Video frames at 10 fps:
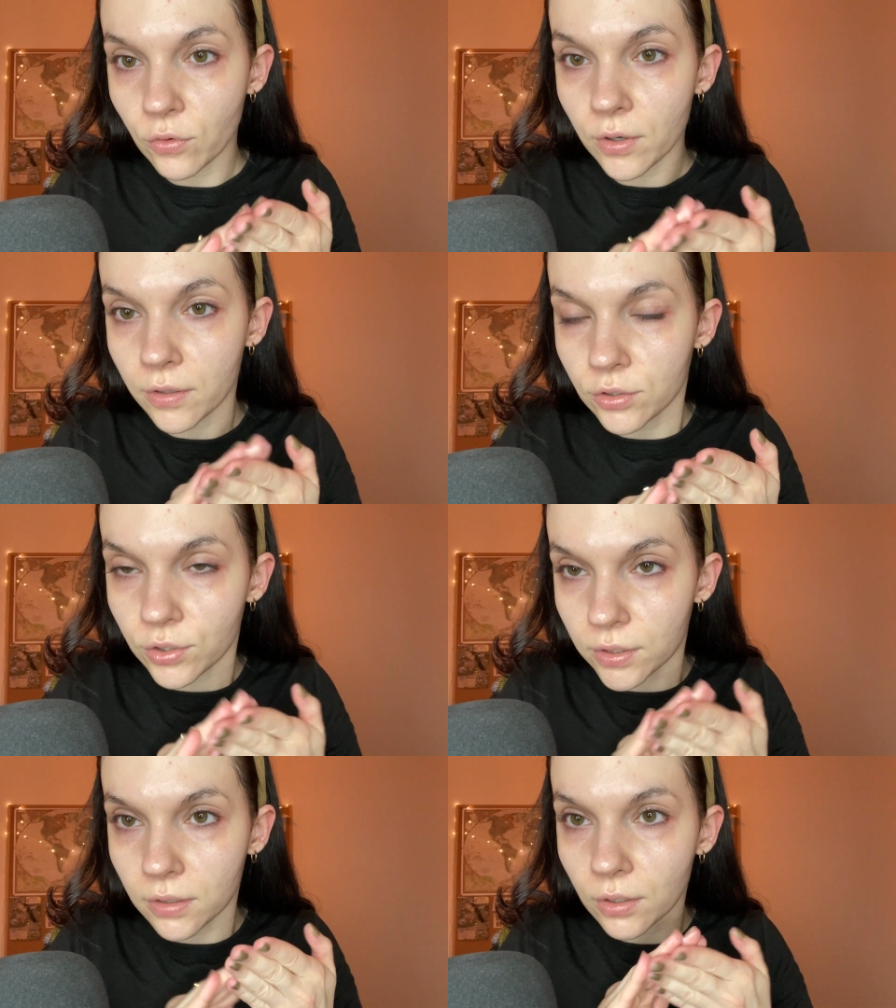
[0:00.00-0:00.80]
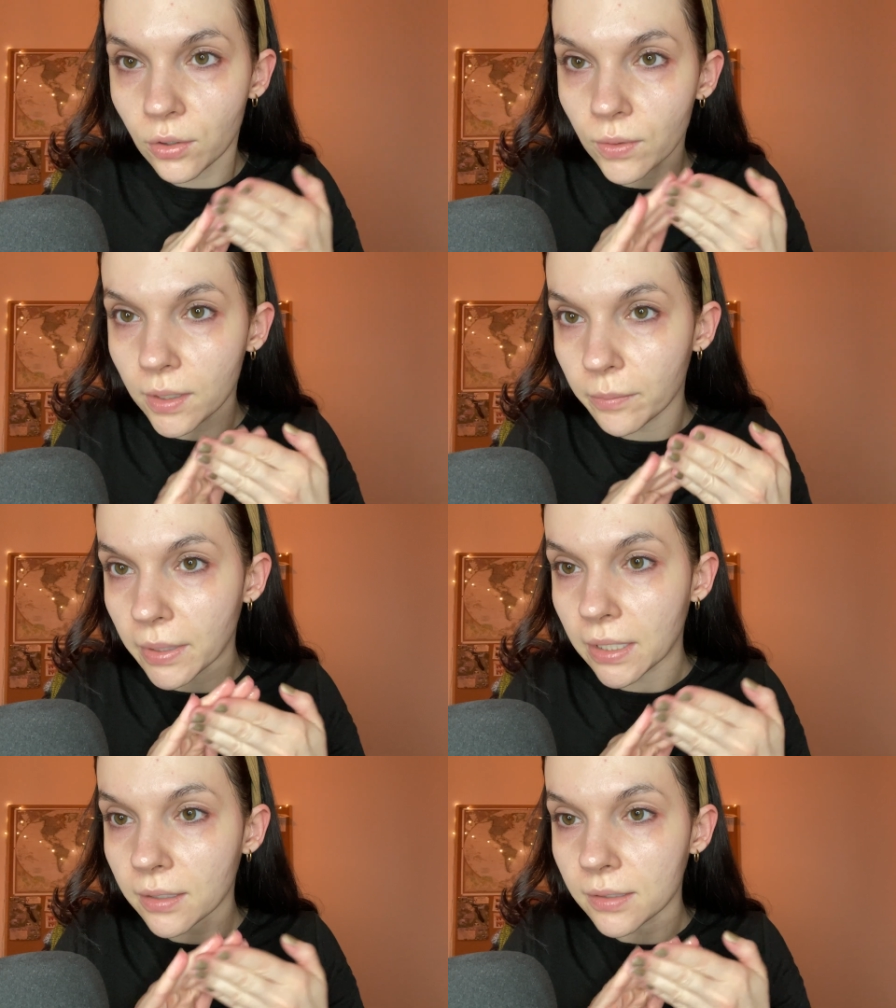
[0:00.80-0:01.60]
the tretinoin
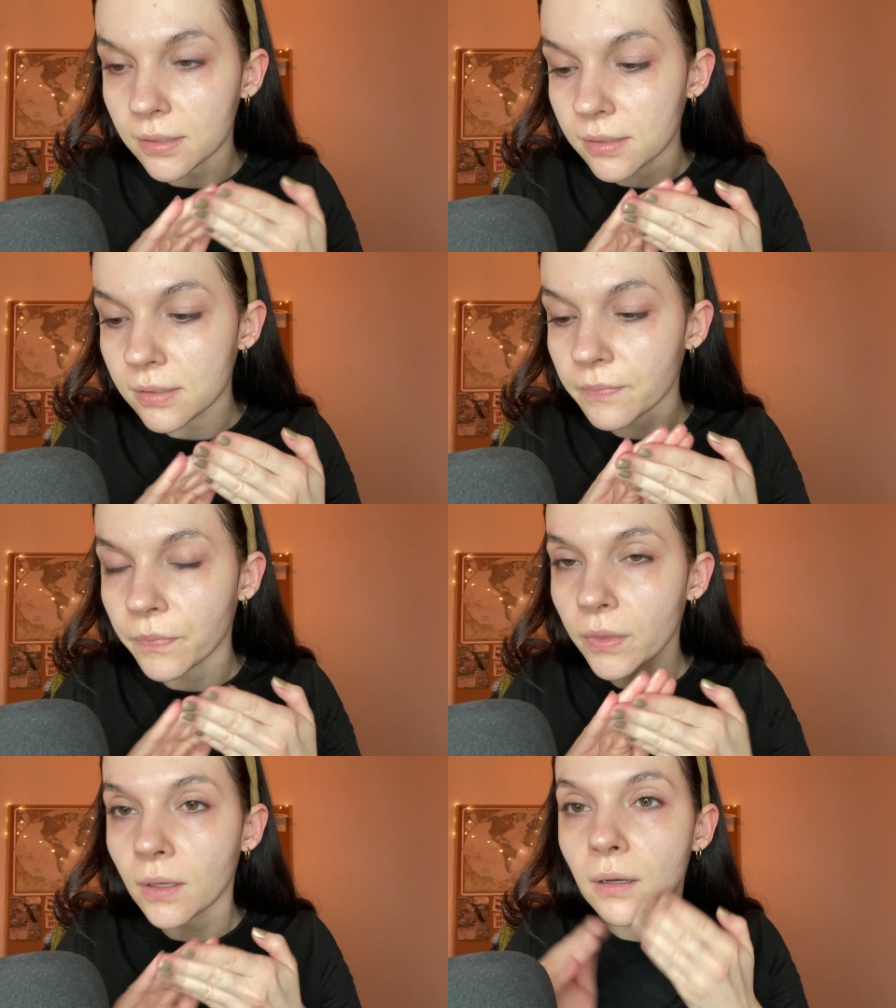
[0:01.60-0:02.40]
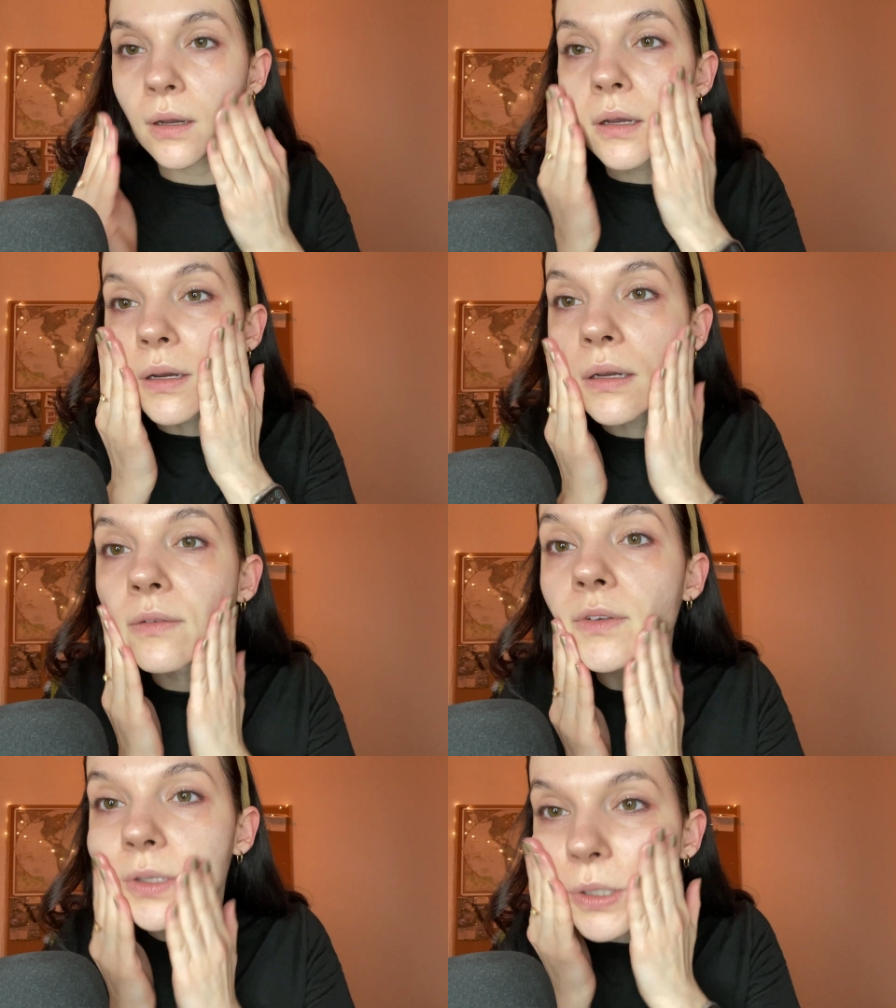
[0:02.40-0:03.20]
because I
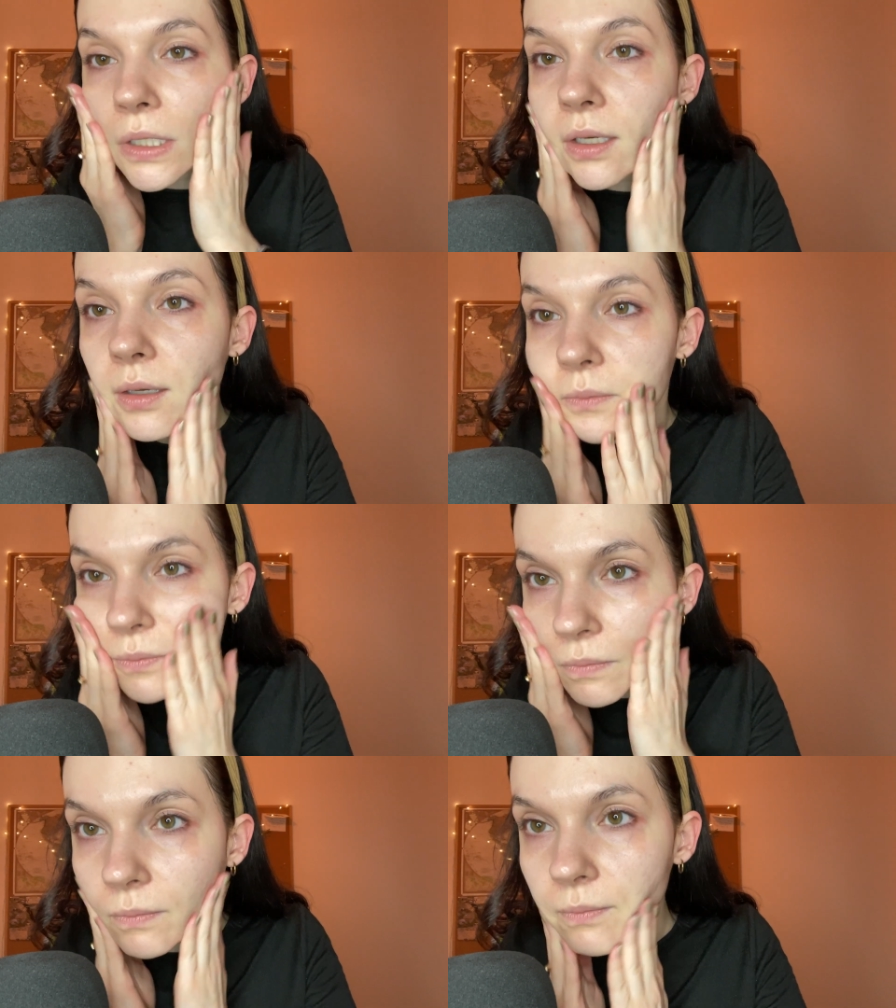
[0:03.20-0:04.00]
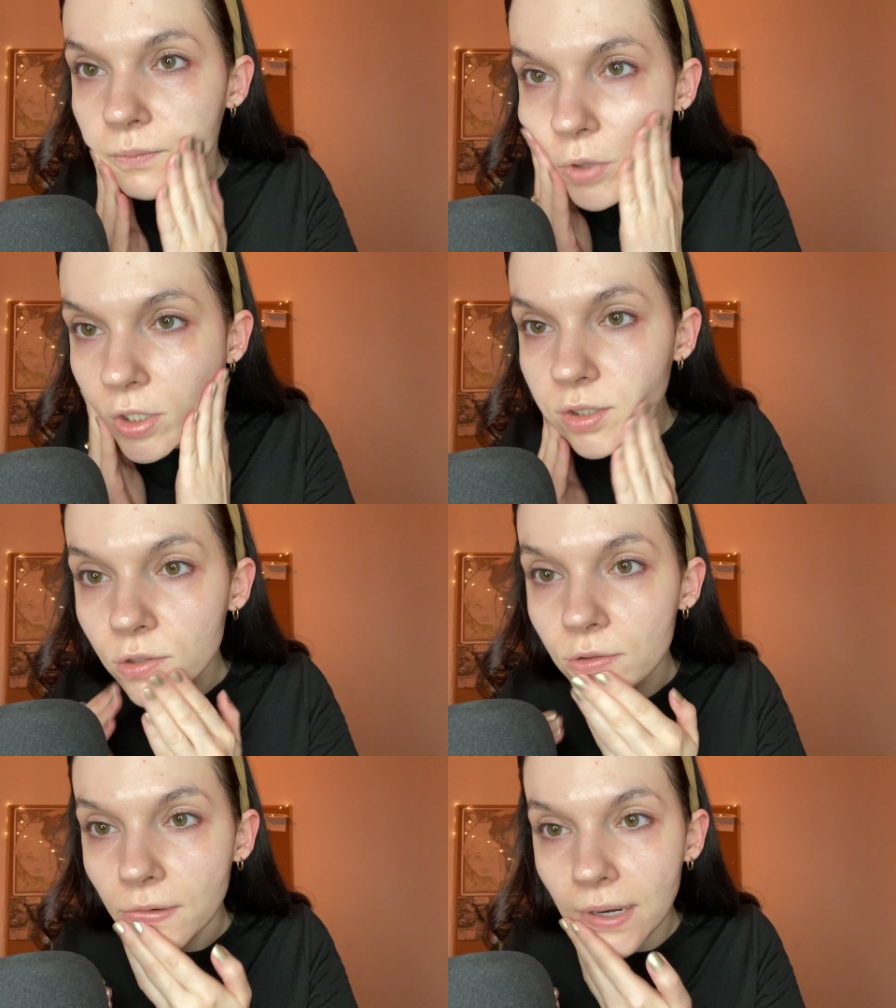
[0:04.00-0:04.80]
feel like it
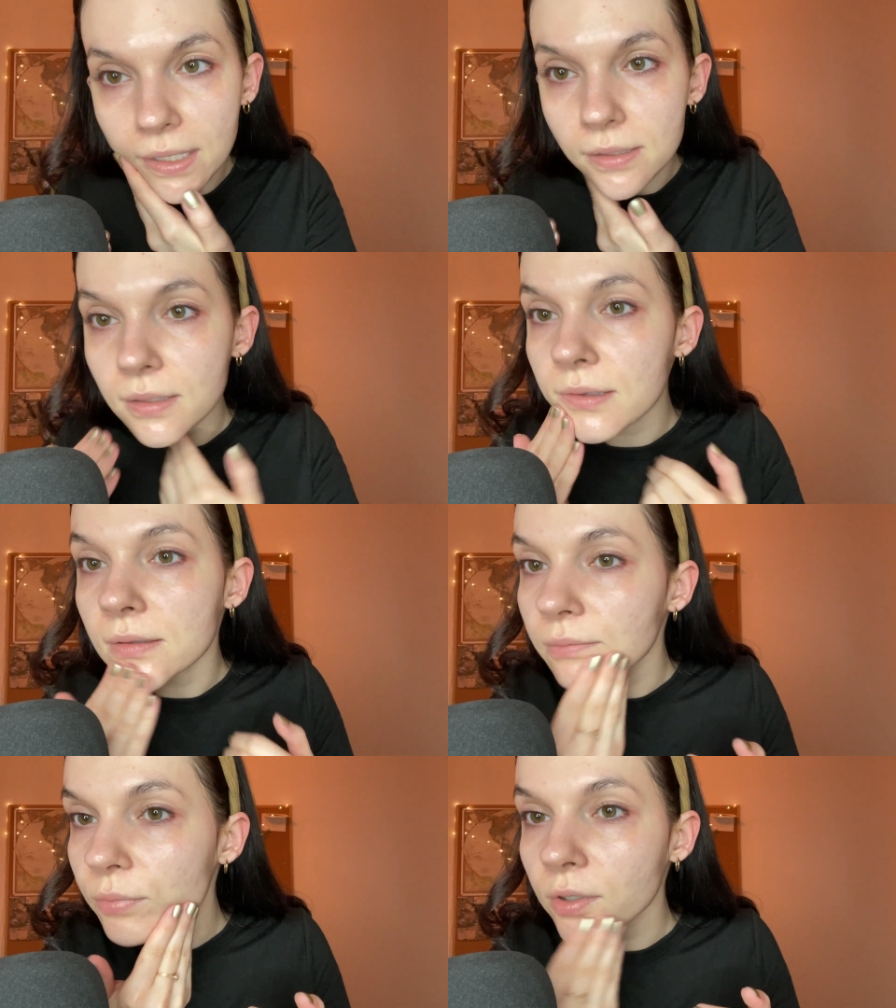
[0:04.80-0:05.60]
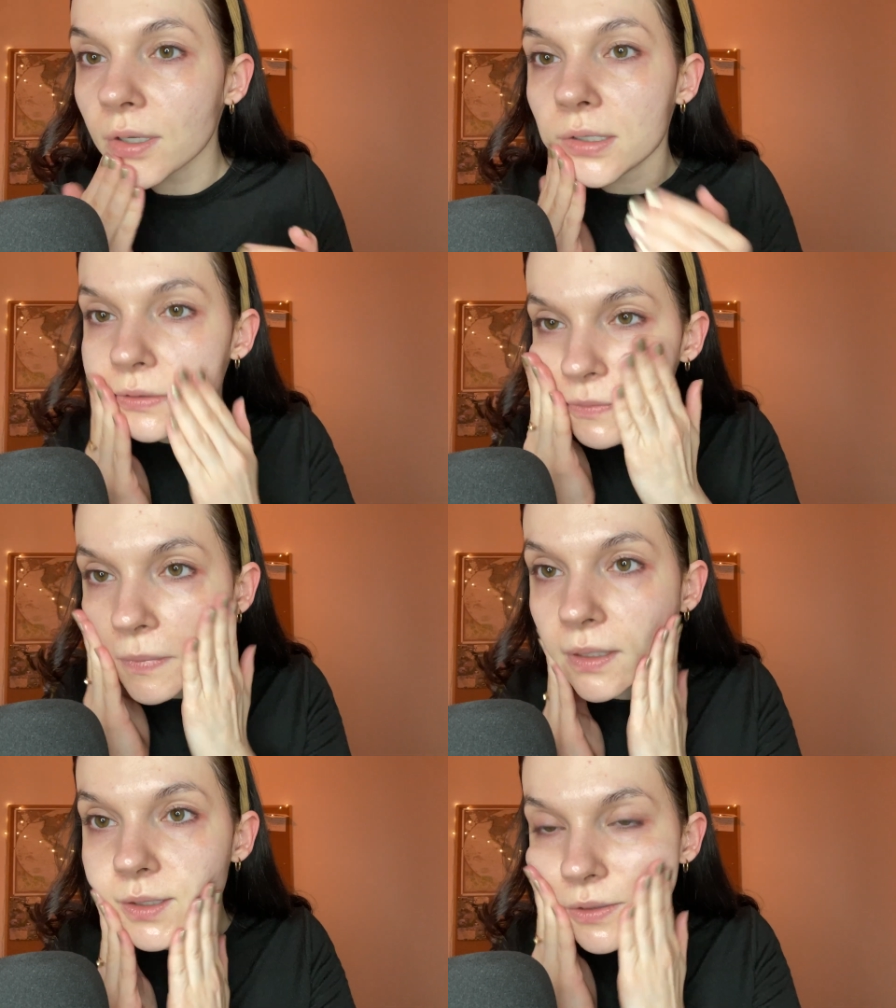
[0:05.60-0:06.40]
moisturizes and protects
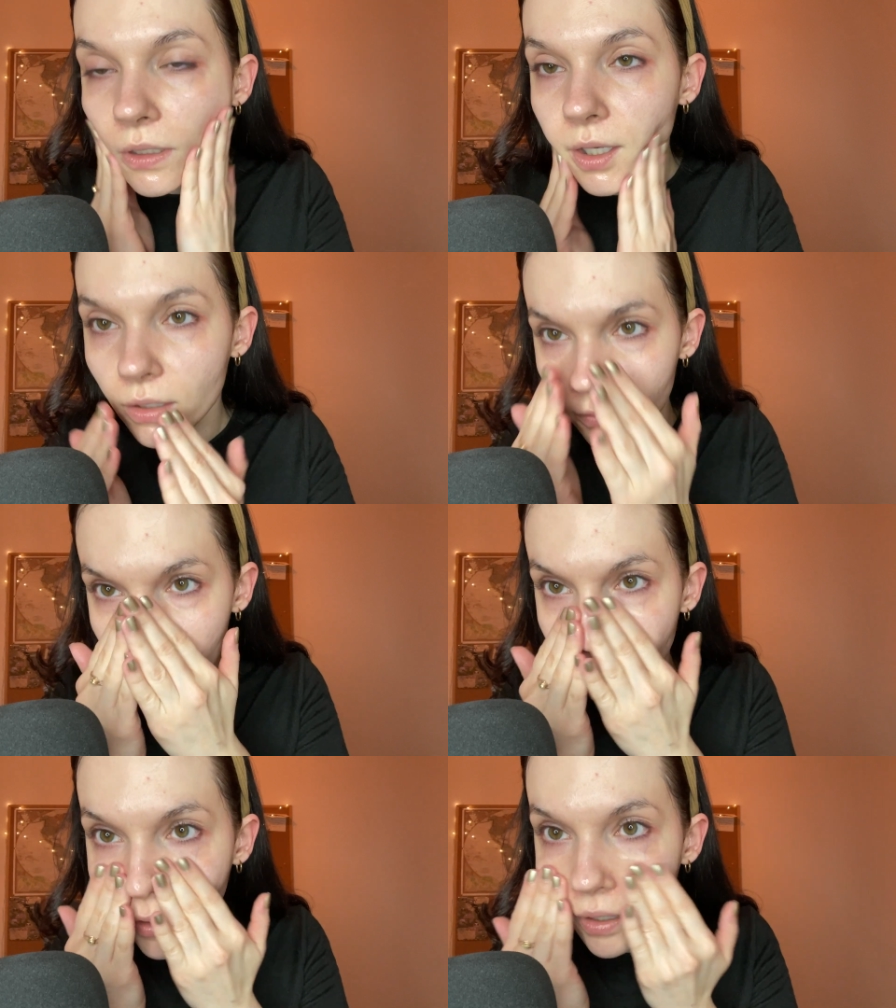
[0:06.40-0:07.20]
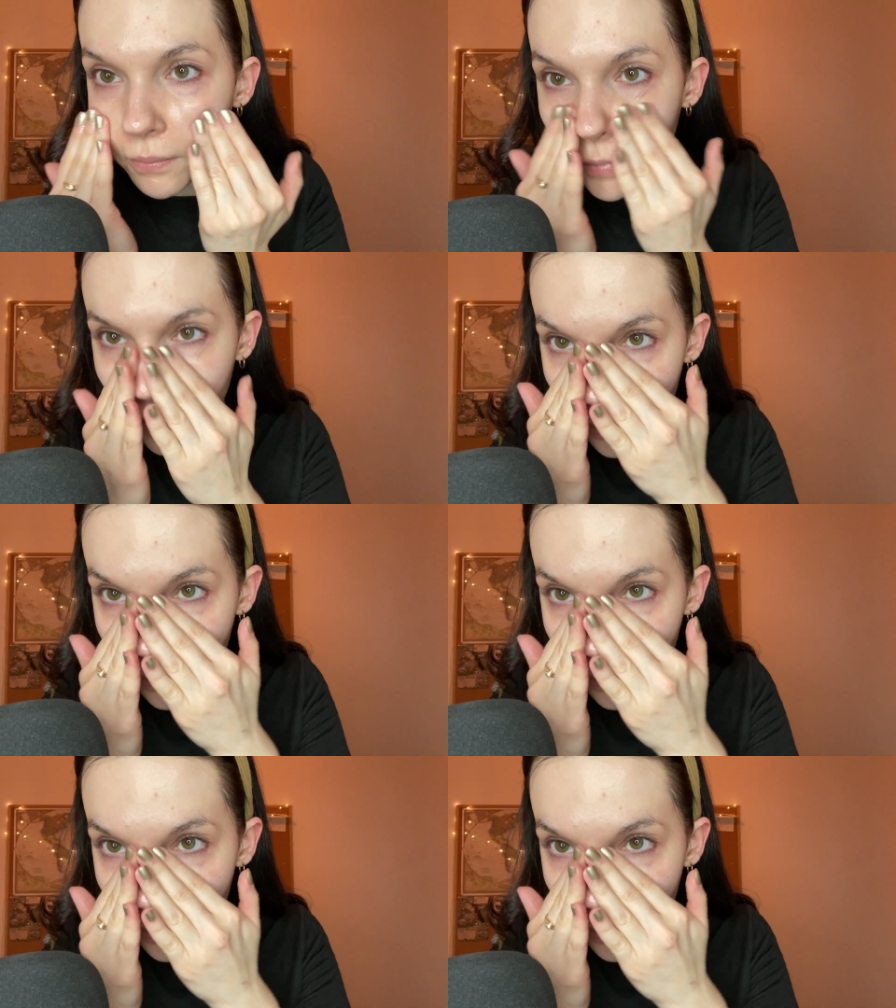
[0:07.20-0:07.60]
my skin from,